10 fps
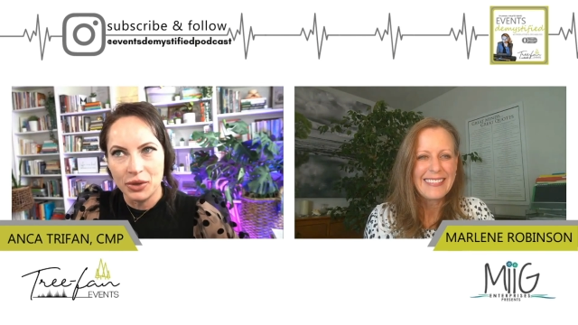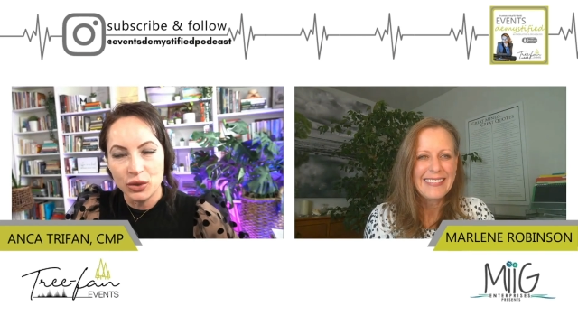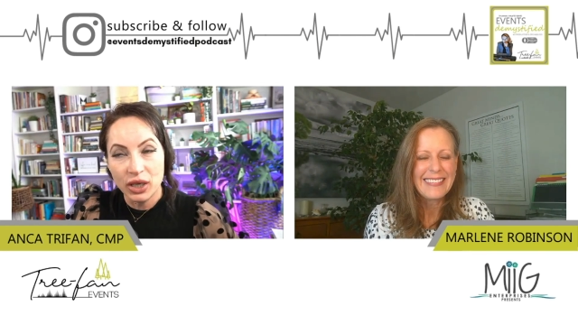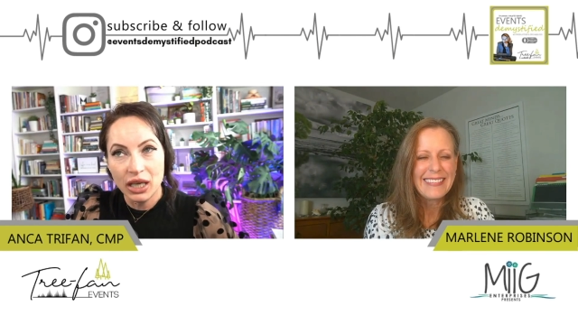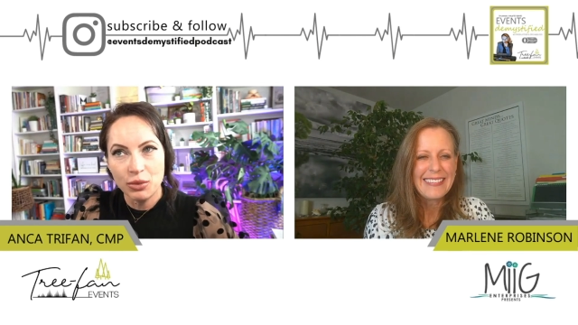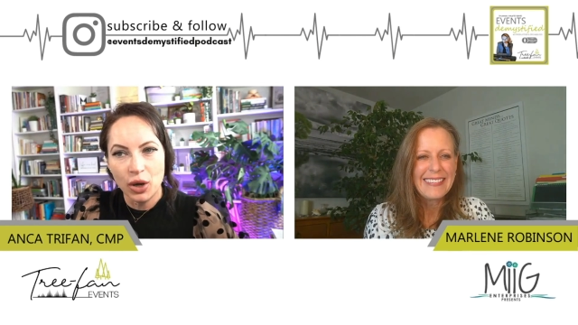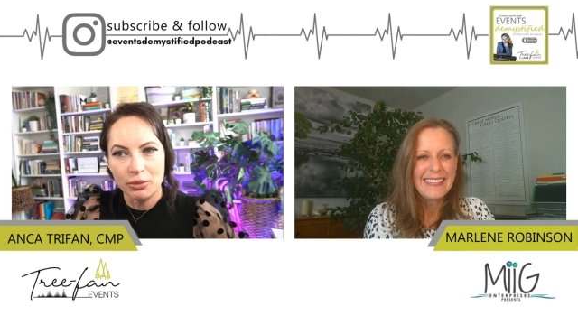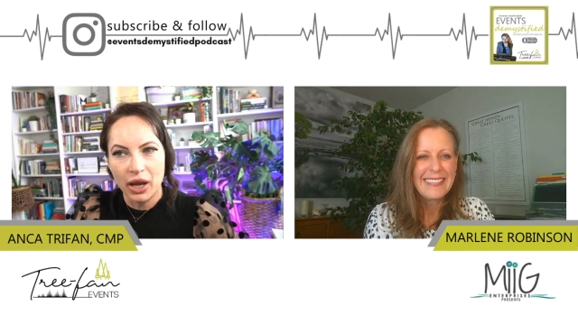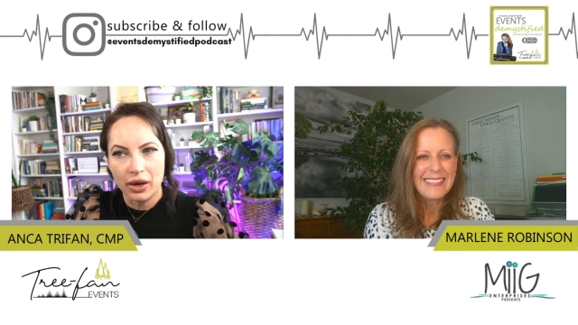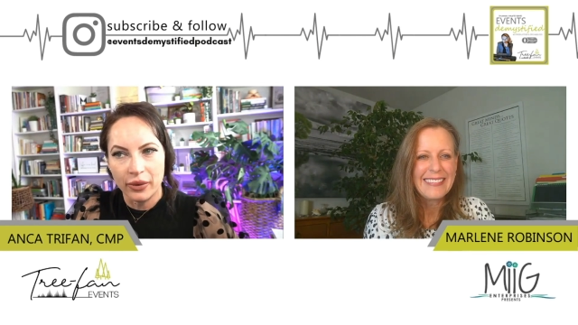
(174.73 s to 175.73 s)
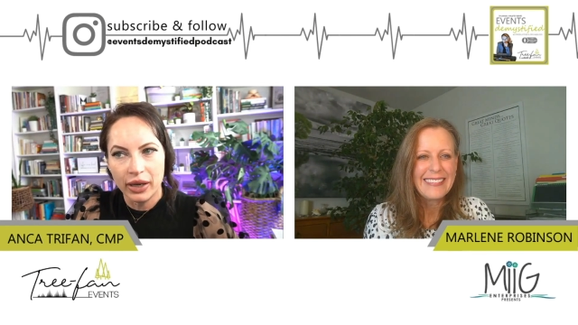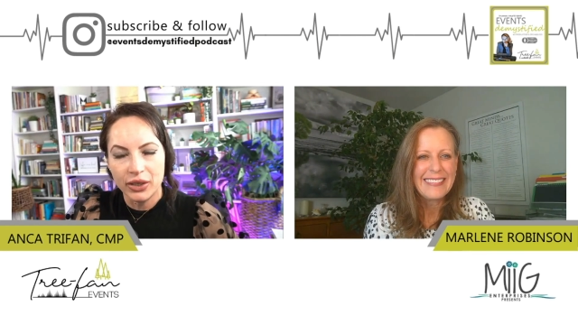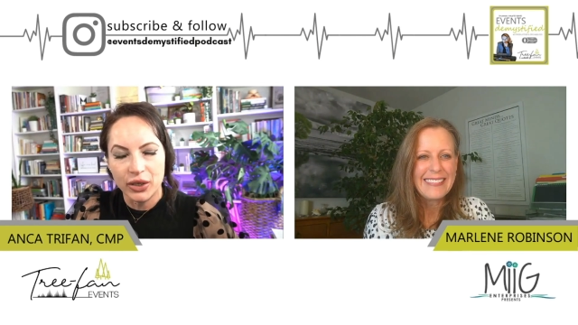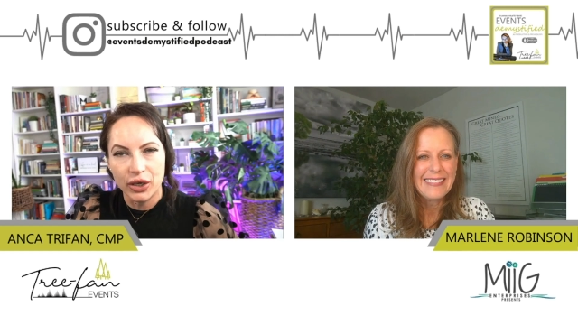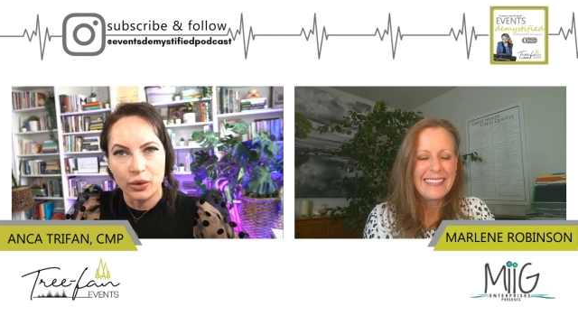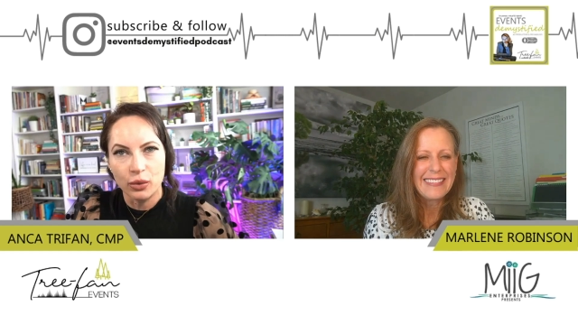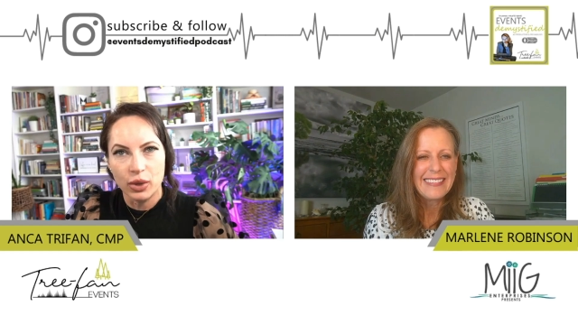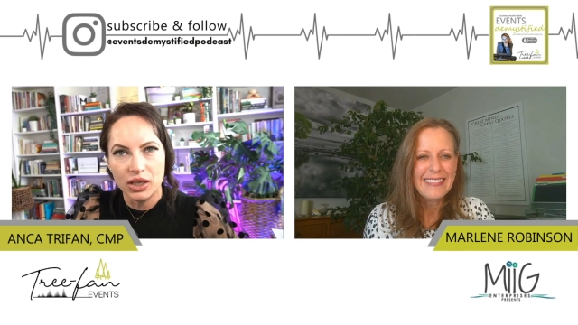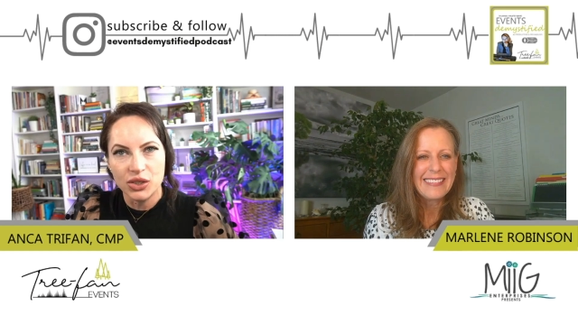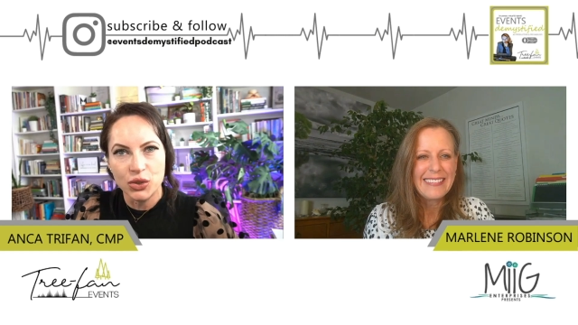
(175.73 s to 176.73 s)
Speaker 1: you came on my radar
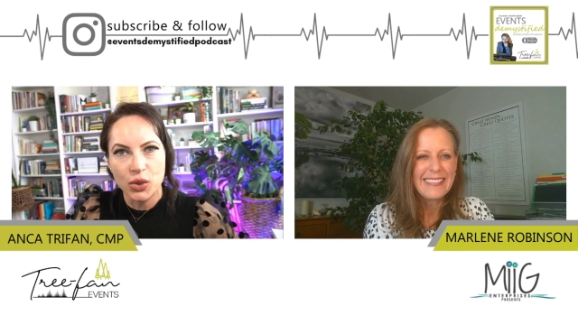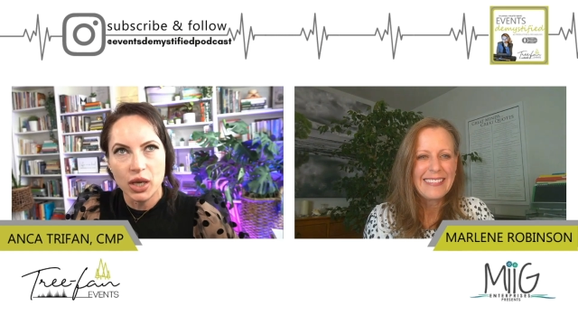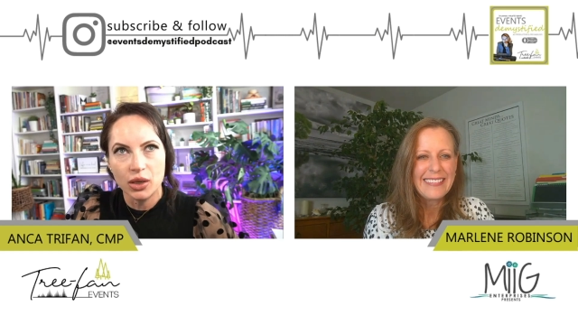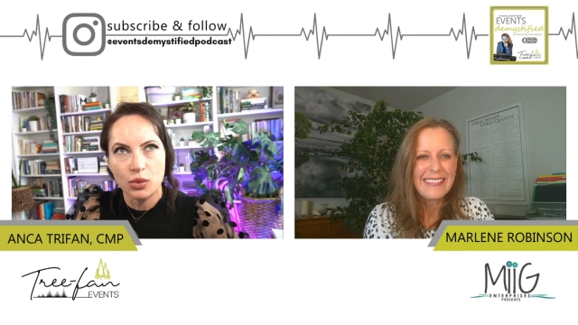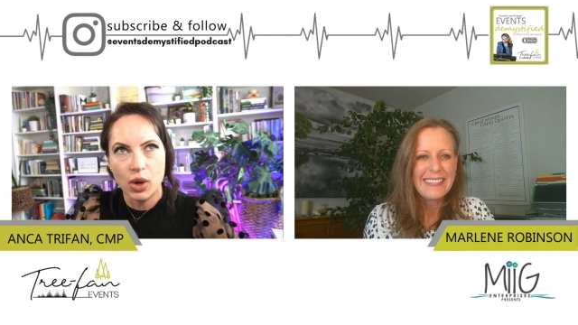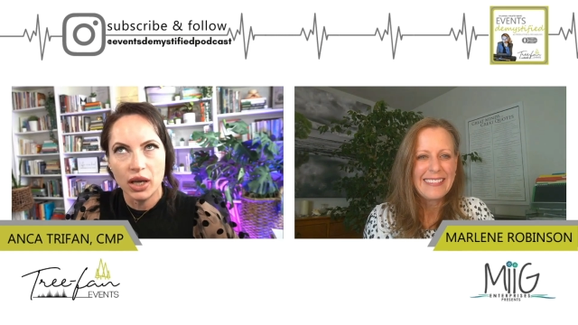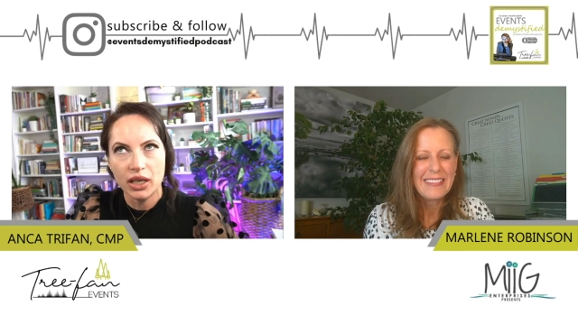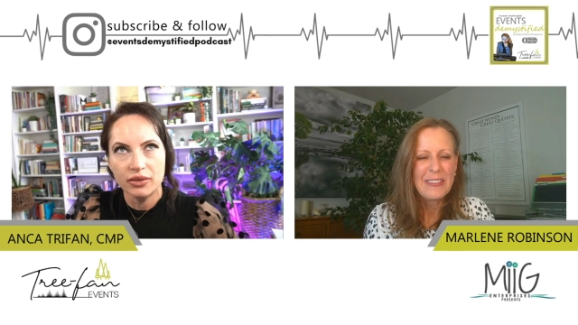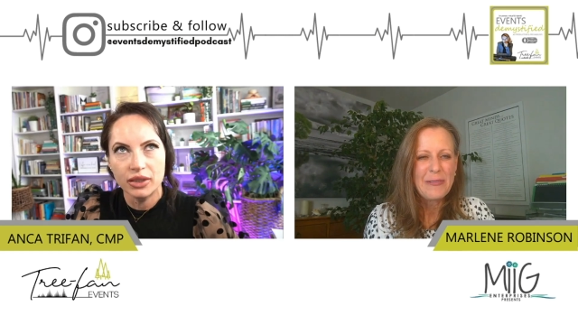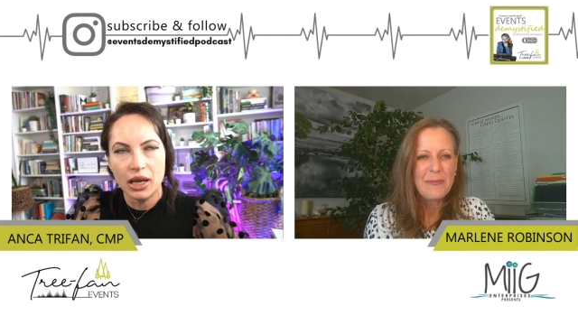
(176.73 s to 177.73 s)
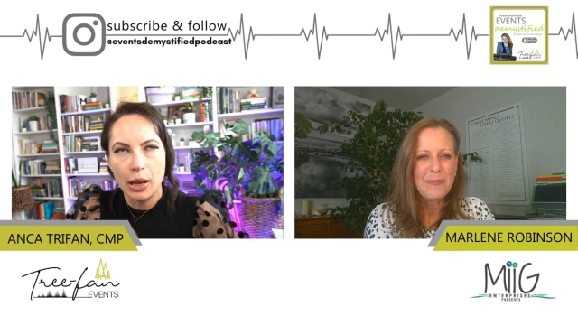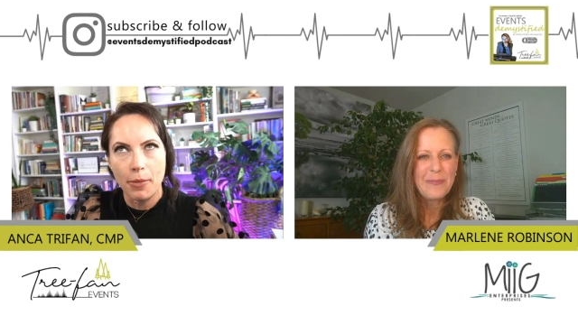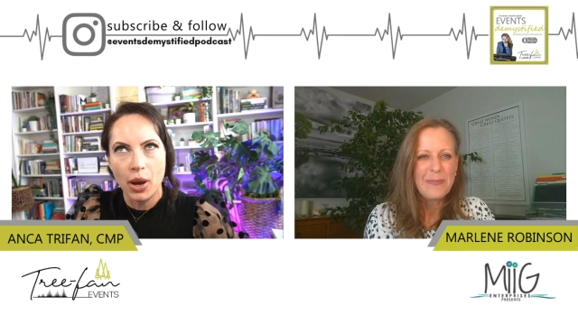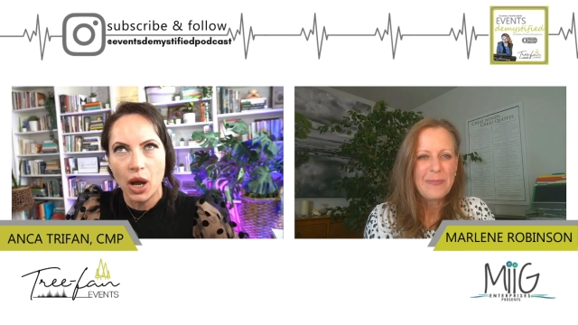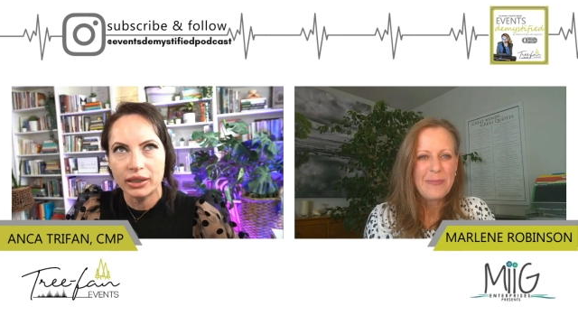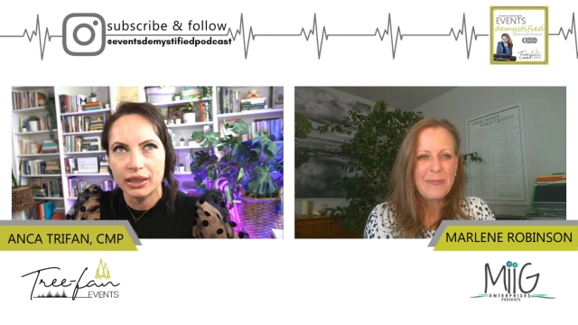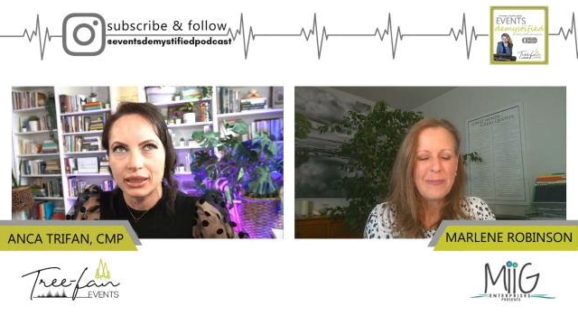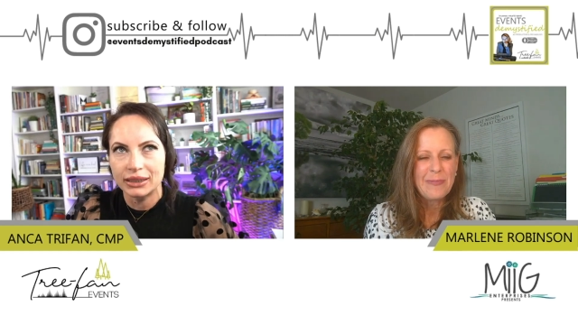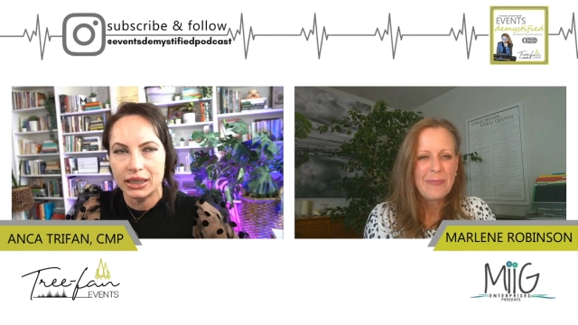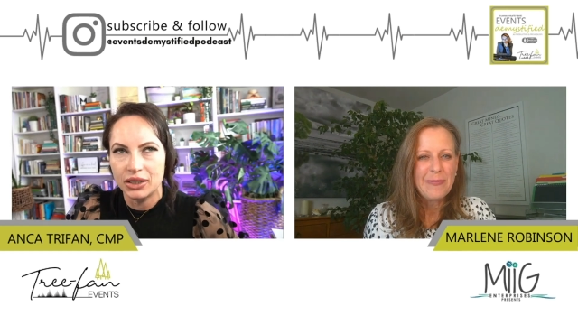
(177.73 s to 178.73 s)
was during one of the
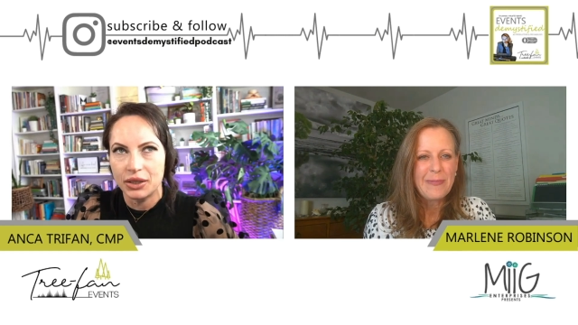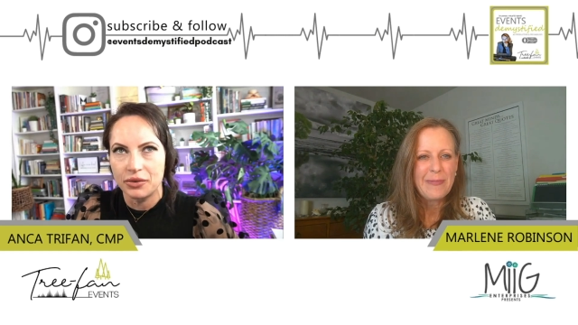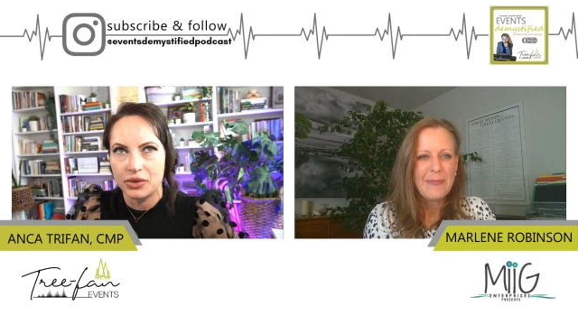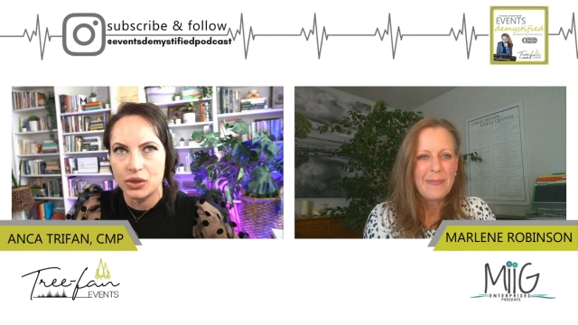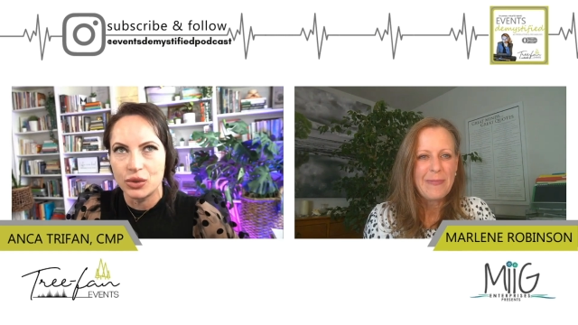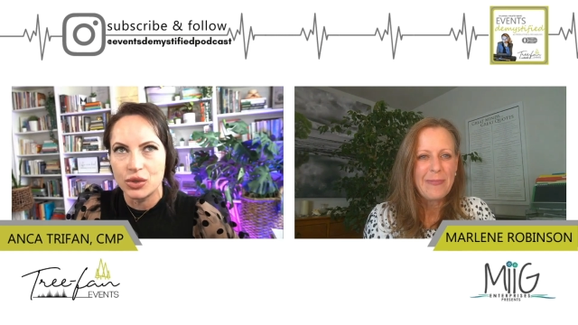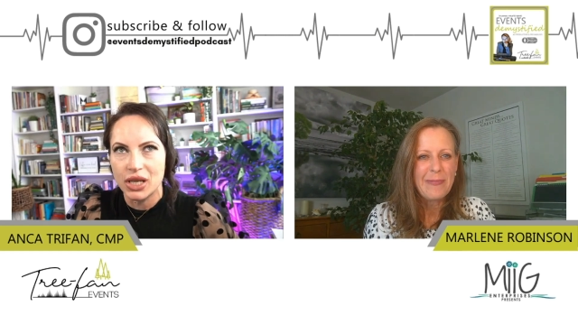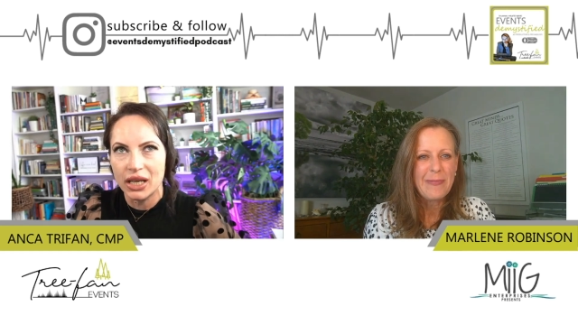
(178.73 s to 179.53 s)
podcast interviews.